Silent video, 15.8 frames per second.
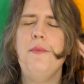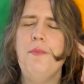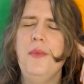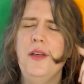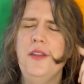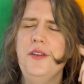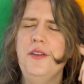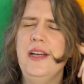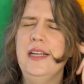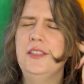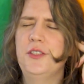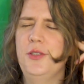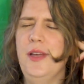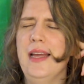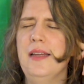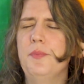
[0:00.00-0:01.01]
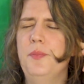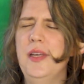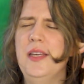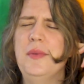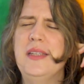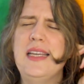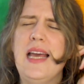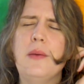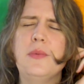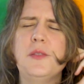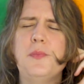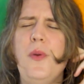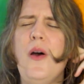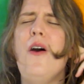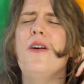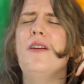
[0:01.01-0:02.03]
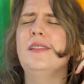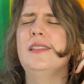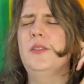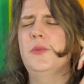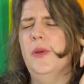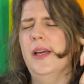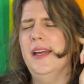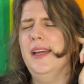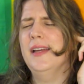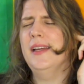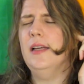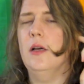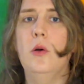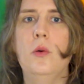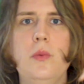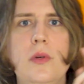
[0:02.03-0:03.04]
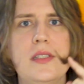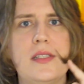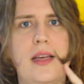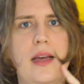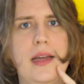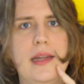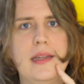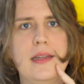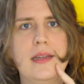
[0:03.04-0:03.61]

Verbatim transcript: I'm on the right track, baby, I was born this way! Or was I?